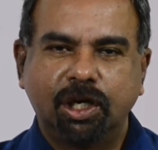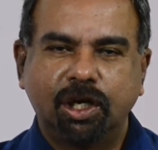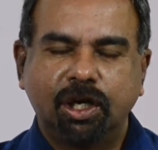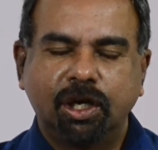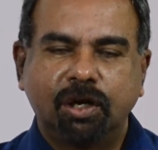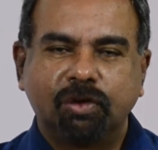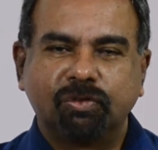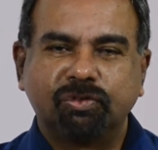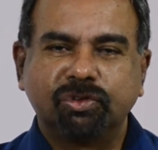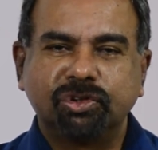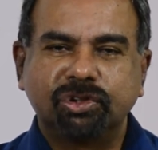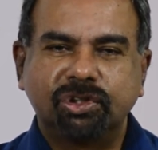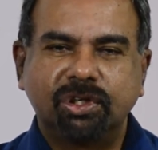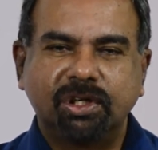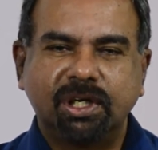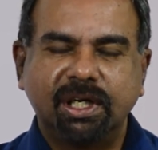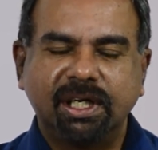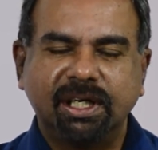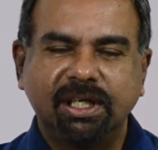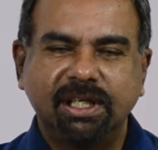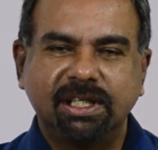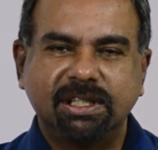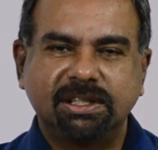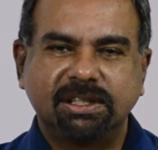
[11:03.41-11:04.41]
Wuthering
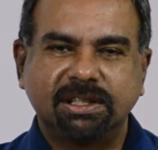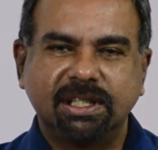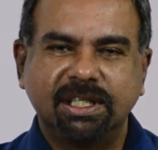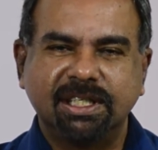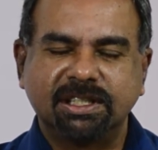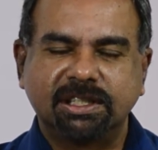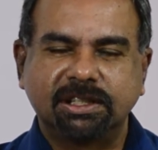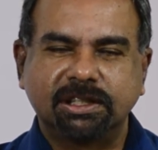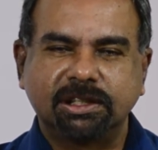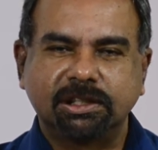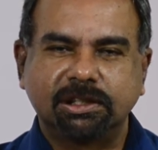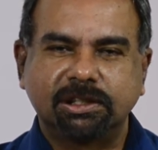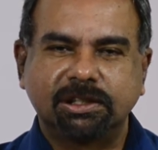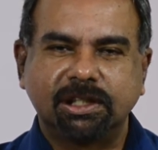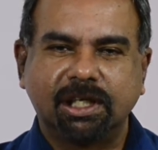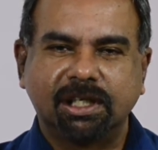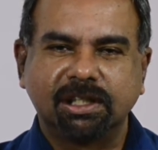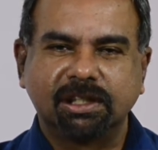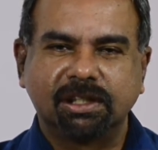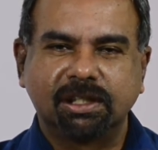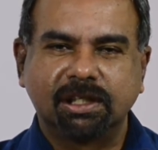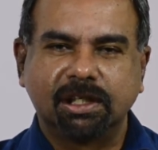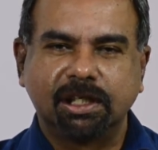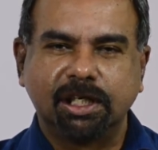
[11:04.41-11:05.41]
is
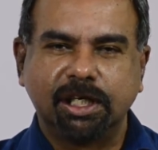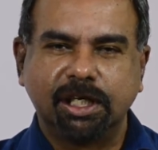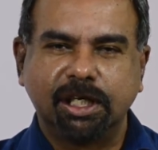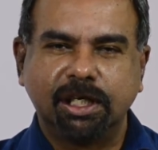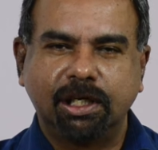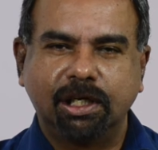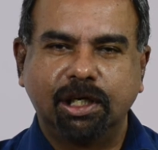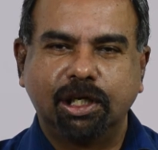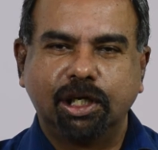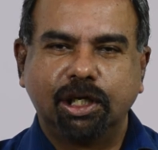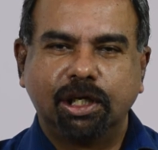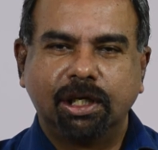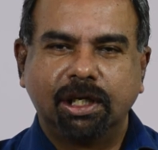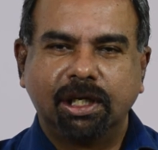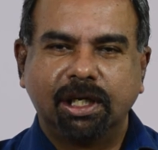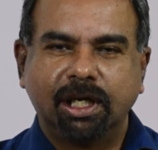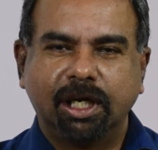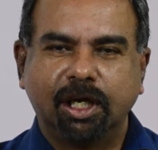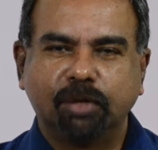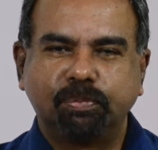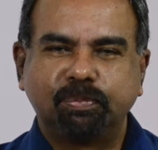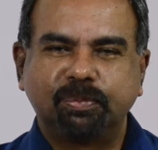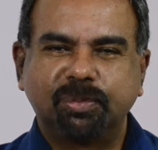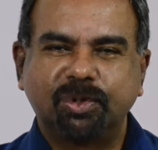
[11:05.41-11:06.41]
incidentally a
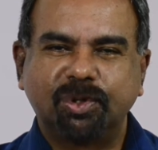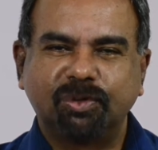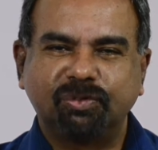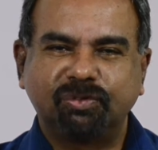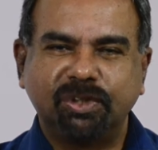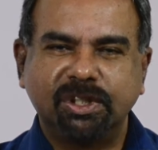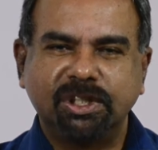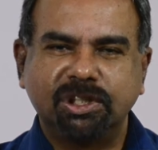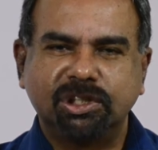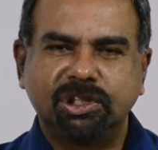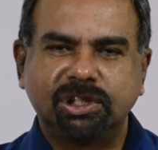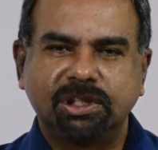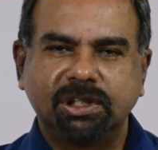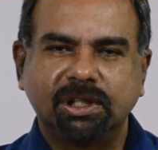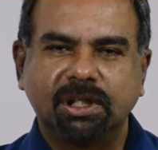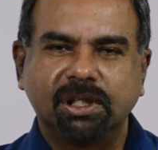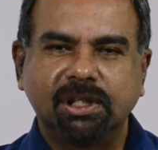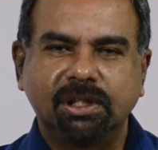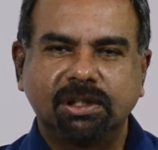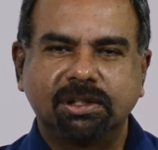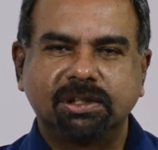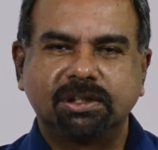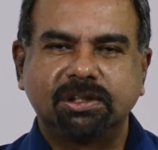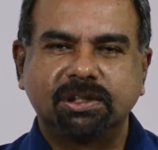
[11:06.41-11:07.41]
provincial
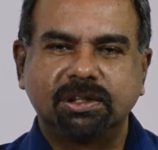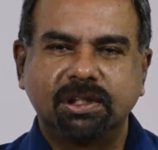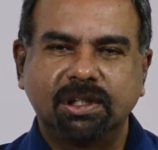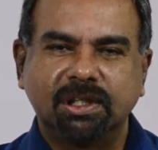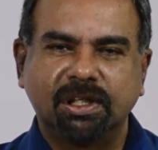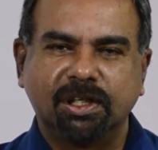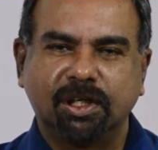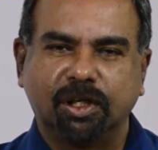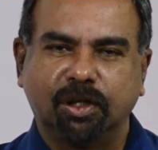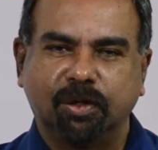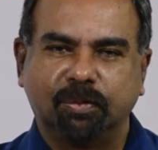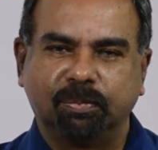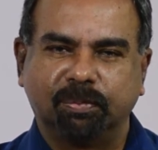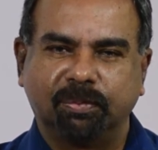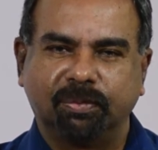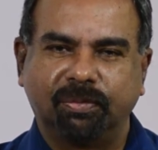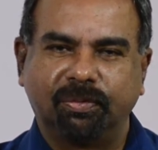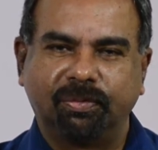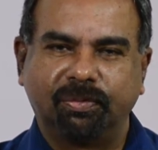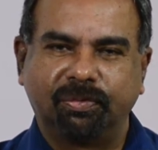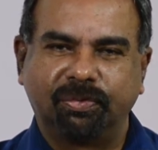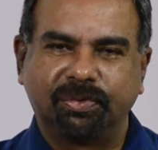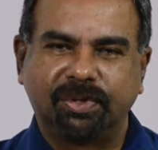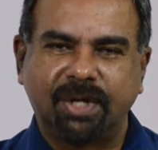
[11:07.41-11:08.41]

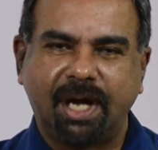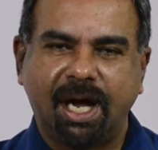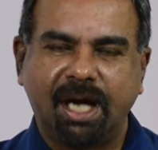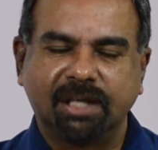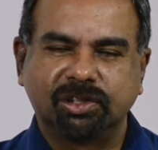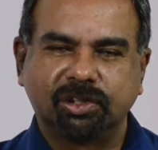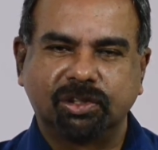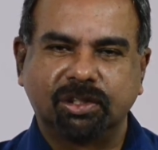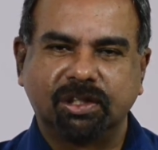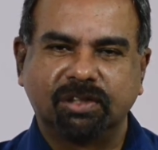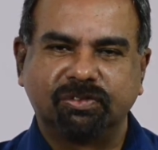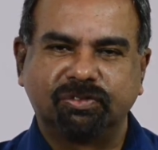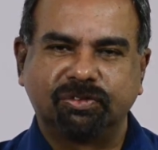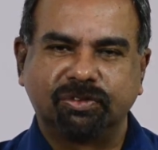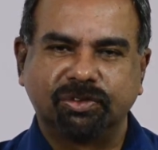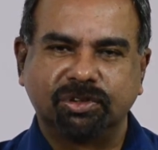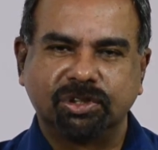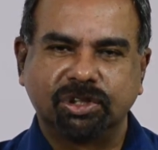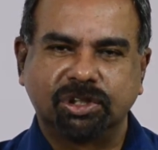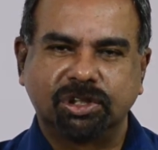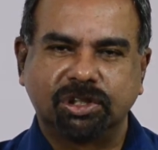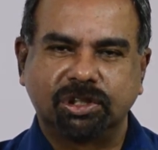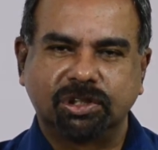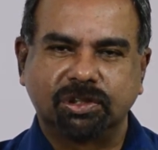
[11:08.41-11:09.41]
term that refers
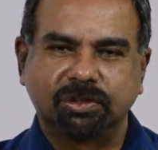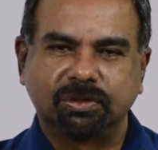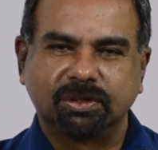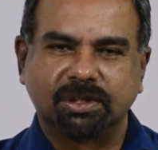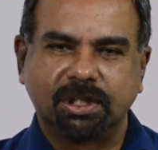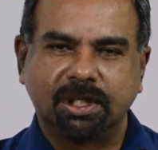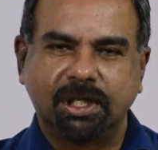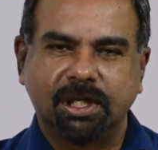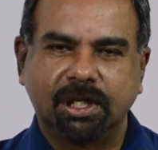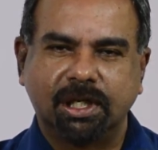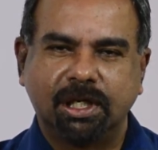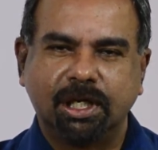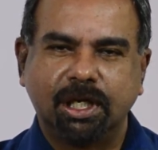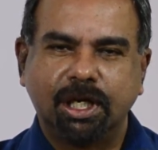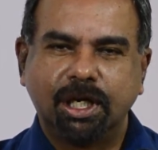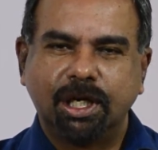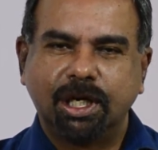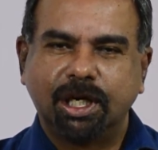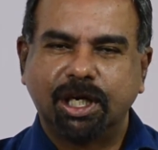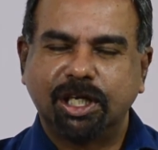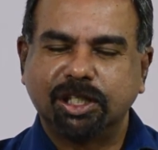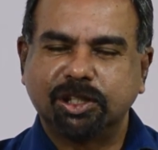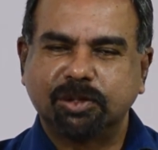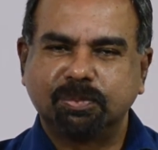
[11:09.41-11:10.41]
to the
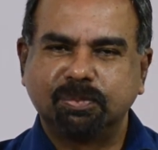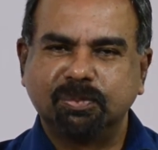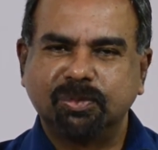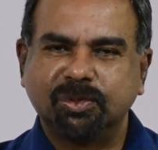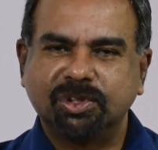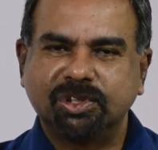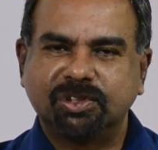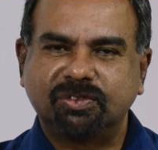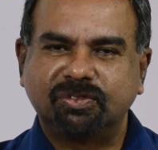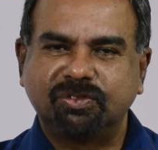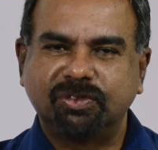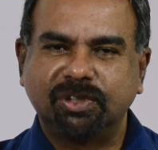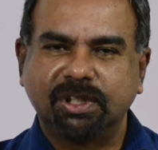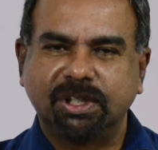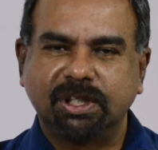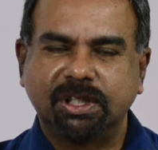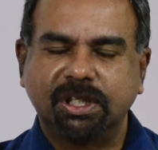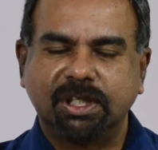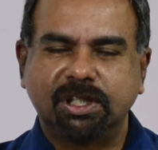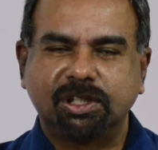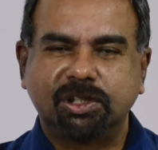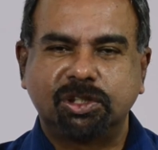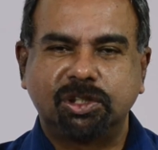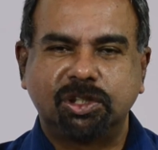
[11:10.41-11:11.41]

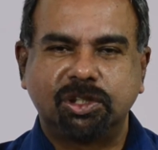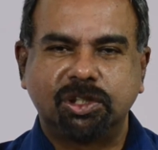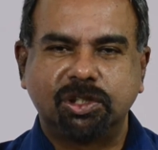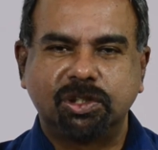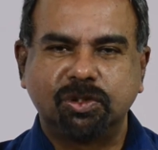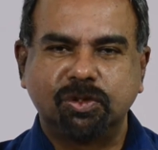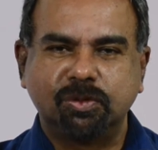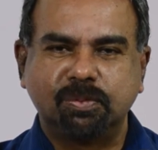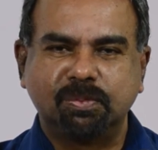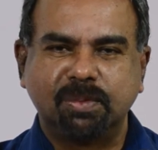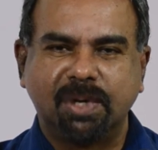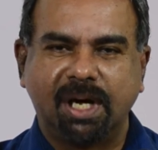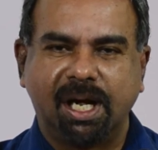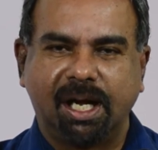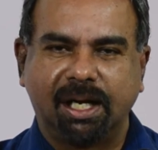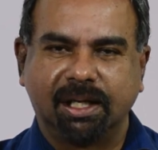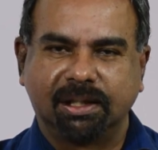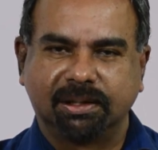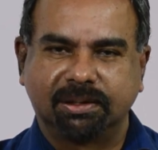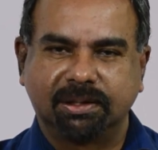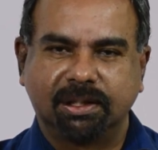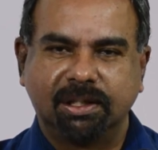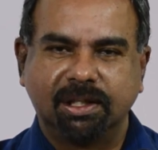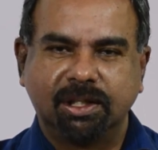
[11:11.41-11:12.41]
atmospheric
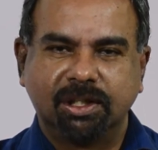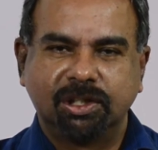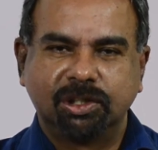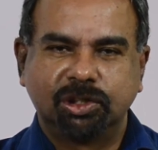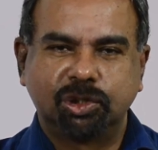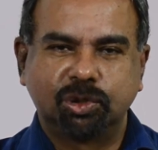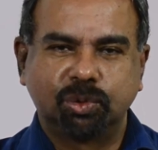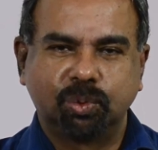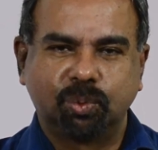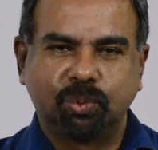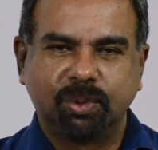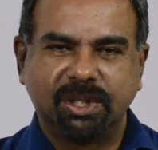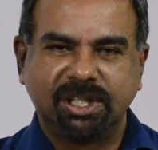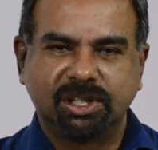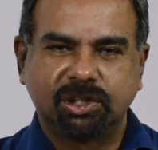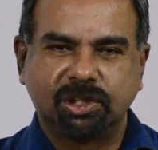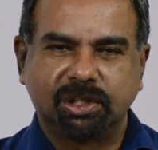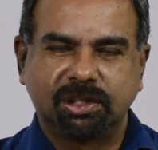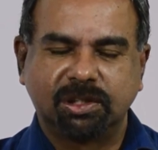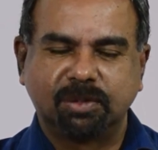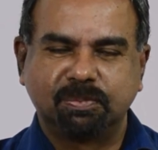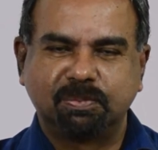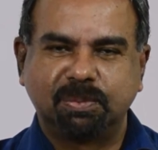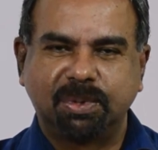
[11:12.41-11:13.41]
tumult to which the
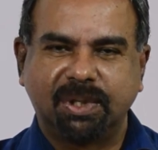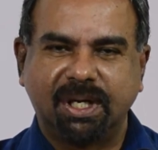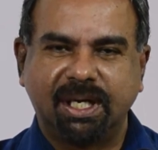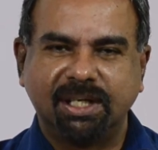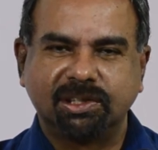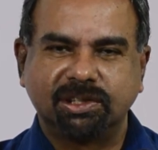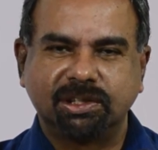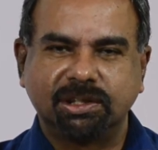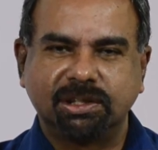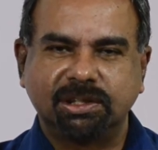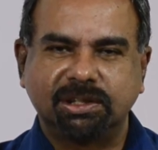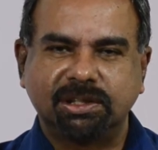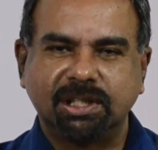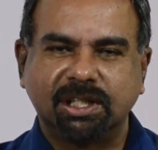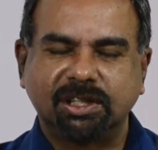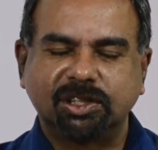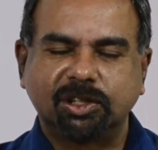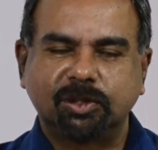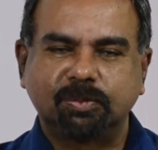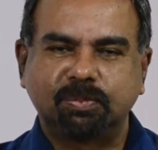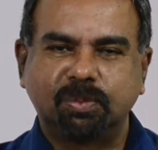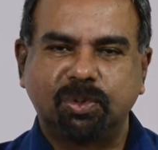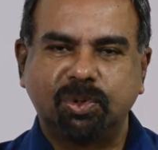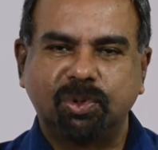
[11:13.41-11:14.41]
place is
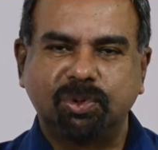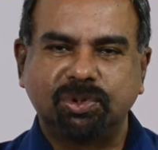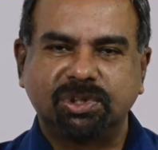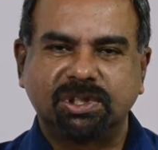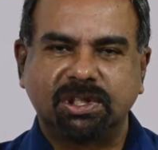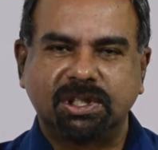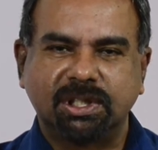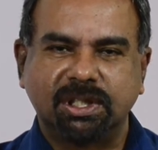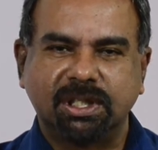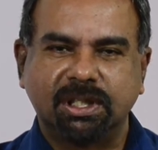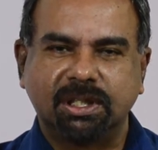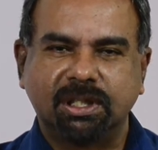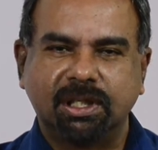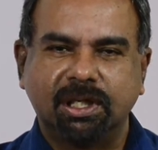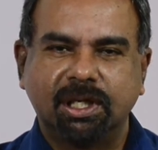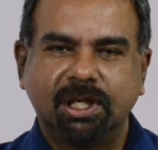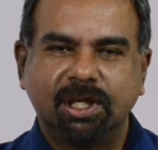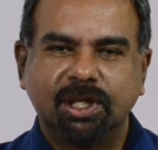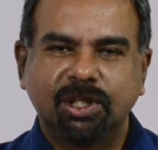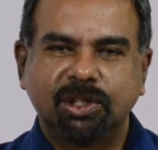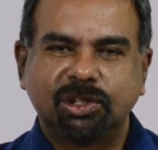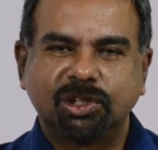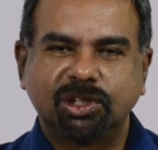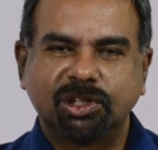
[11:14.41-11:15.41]
exposed in
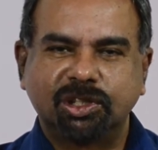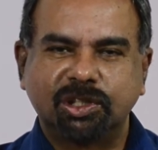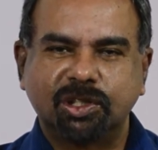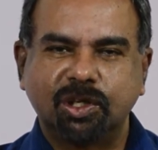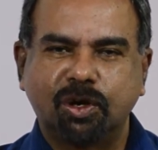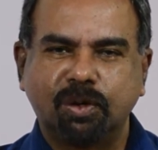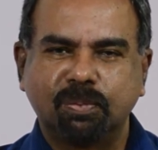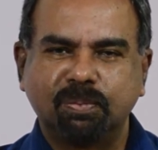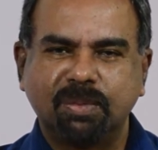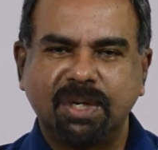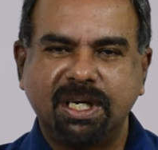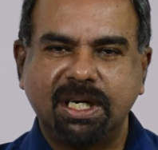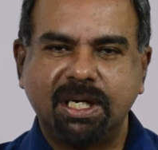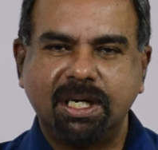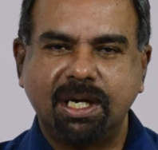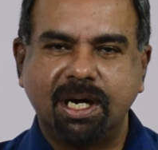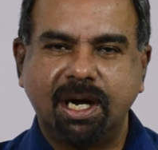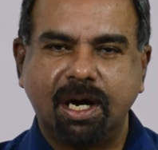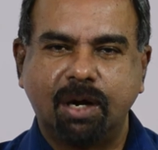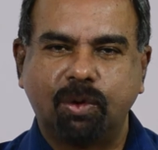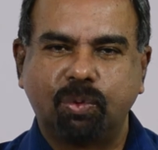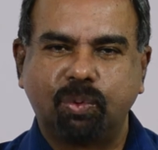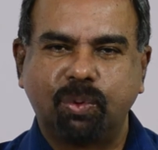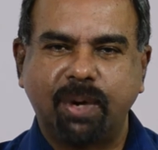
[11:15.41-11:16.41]
stormy
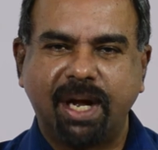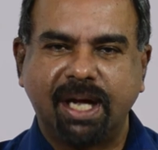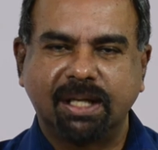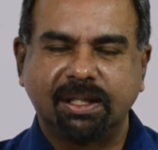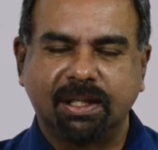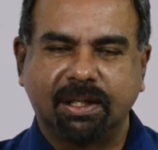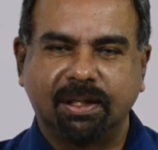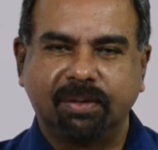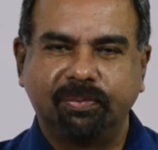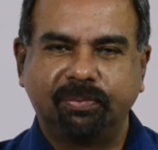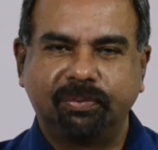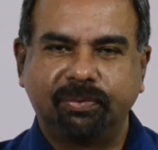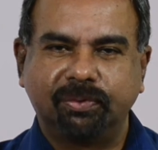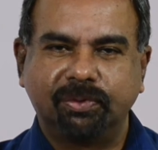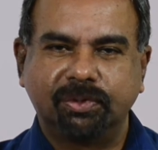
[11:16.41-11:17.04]
weather.